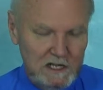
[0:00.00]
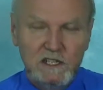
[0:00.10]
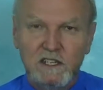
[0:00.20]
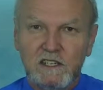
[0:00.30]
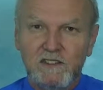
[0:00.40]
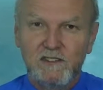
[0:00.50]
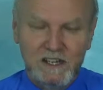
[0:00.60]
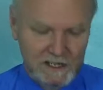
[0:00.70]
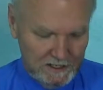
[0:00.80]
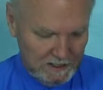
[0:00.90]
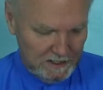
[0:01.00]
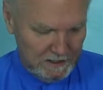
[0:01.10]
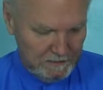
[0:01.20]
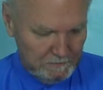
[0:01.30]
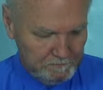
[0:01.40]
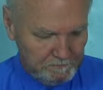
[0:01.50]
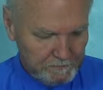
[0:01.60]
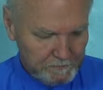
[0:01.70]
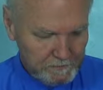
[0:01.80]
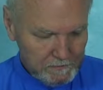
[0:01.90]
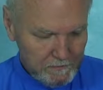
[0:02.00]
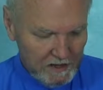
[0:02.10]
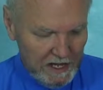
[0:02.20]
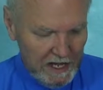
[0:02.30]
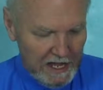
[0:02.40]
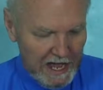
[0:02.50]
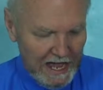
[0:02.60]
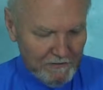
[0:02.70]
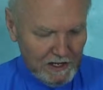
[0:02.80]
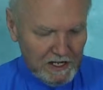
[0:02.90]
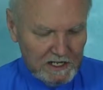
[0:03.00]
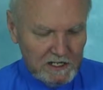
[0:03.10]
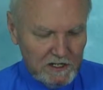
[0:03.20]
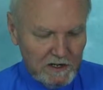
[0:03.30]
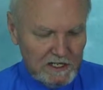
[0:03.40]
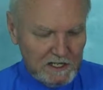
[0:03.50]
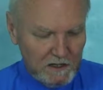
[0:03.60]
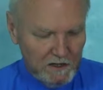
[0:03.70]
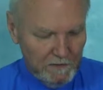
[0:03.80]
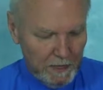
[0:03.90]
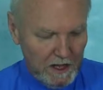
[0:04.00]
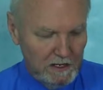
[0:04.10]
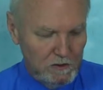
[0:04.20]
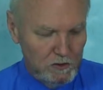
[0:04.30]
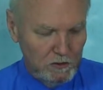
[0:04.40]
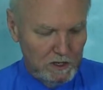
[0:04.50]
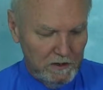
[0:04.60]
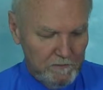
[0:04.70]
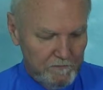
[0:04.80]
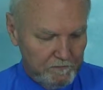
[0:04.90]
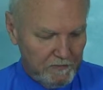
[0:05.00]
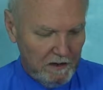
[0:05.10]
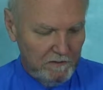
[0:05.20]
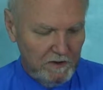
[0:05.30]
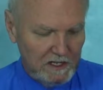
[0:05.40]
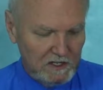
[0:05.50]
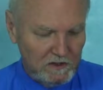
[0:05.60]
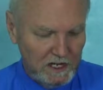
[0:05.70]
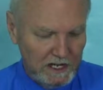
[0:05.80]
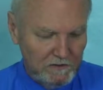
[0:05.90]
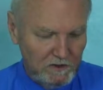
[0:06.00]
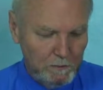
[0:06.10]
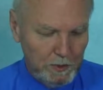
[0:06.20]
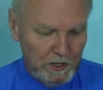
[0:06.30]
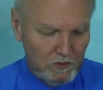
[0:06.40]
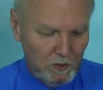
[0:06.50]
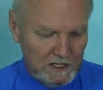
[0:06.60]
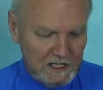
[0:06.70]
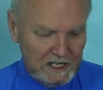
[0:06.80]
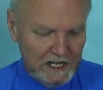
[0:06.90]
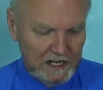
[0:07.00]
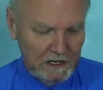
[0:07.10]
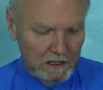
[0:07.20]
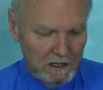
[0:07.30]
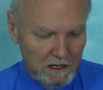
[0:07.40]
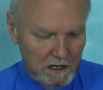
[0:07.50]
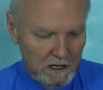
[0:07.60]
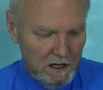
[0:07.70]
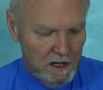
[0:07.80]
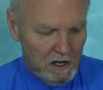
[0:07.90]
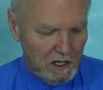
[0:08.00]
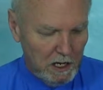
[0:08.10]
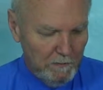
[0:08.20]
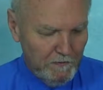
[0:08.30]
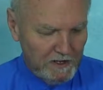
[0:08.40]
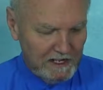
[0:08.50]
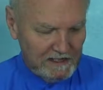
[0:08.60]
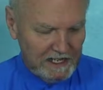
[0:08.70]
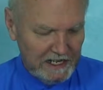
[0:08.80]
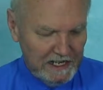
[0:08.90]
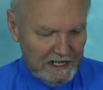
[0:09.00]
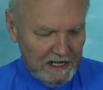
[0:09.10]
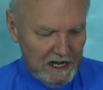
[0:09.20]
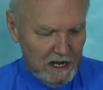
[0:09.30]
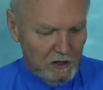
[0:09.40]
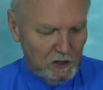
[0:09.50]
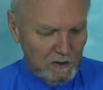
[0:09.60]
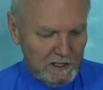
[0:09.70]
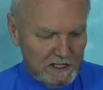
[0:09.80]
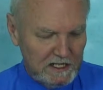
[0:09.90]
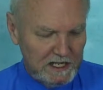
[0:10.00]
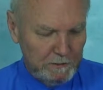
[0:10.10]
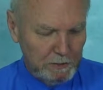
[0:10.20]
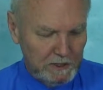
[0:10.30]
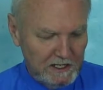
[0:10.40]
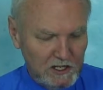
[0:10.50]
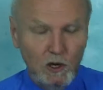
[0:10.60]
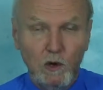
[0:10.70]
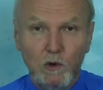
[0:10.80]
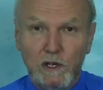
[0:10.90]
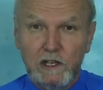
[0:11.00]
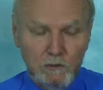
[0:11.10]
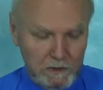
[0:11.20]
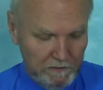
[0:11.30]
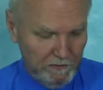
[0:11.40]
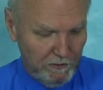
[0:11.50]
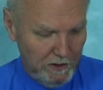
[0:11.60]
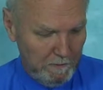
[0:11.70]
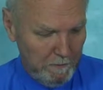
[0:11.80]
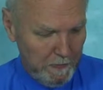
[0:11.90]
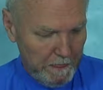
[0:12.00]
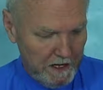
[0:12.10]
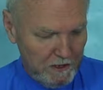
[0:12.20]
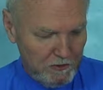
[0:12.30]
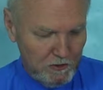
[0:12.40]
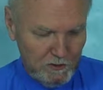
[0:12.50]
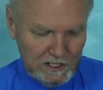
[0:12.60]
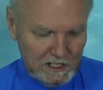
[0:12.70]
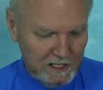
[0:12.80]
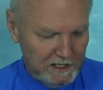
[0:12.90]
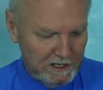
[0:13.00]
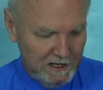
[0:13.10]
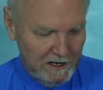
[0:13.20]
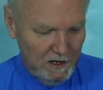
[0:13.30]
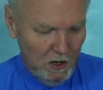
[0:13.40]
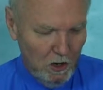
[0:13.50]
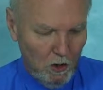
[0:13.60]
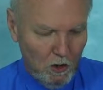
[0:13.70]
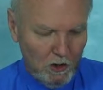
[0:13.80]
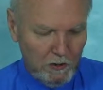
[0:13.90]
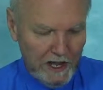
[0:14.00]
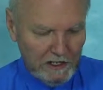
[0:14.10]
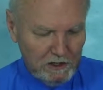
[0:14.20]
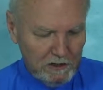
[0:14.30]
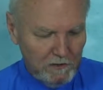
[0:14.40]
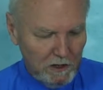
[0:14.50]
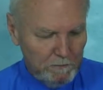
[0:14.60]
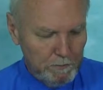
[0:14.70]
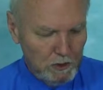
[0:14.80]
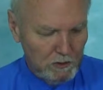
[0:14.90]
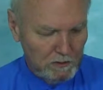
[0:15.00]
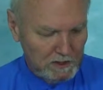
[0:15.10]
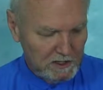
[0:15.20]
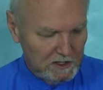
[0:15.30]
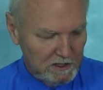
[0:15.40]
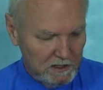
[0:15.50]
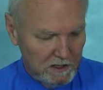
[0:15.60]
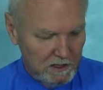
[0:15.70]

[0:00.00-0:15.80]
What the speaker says: Sanjaya said, having thus addressed Arjuna, Vasudeva appeared once again, comfortingly to his disciple in his own human form. Arjuna said, O granter of all boons,